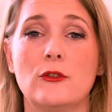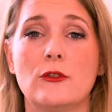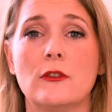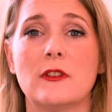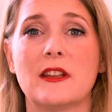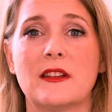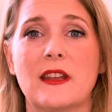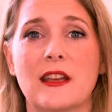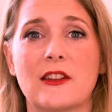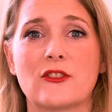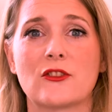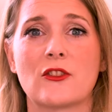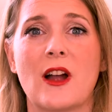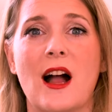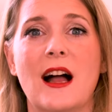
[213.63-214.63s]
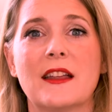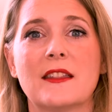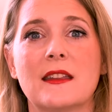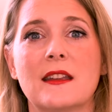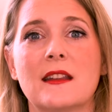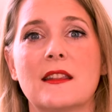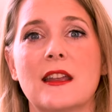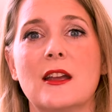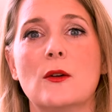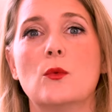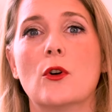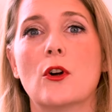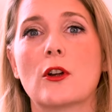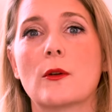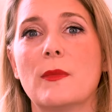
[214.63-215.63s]
Due to their texture, I think they
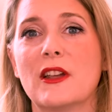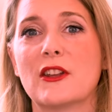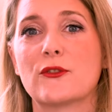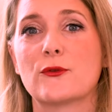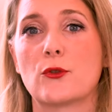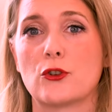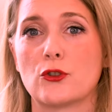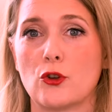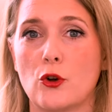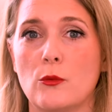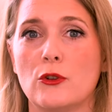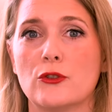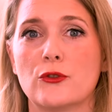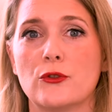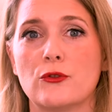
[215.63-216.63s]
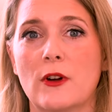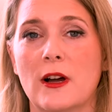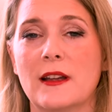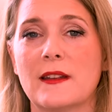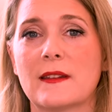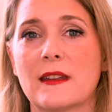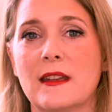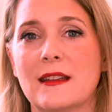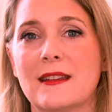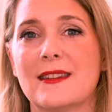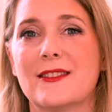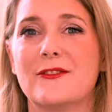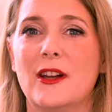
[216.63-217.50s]
work best for normal to dry skins.